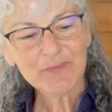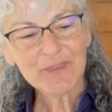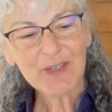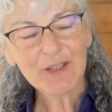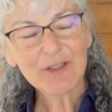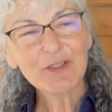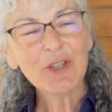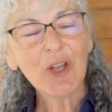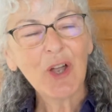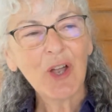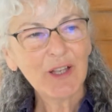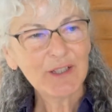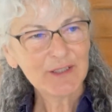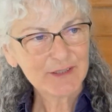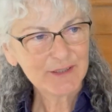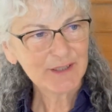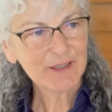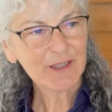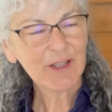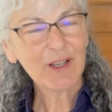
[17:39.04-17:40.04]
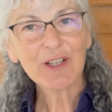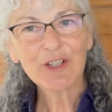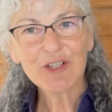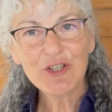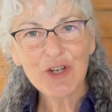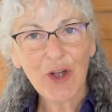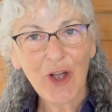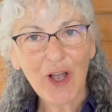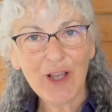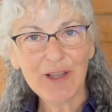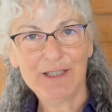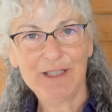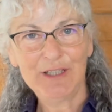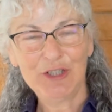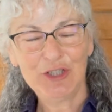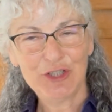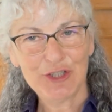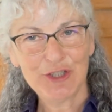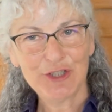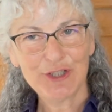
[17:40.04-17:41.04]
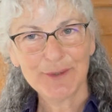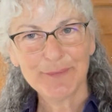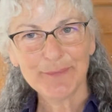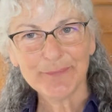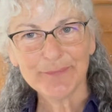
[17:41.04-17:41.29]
not acknowledged,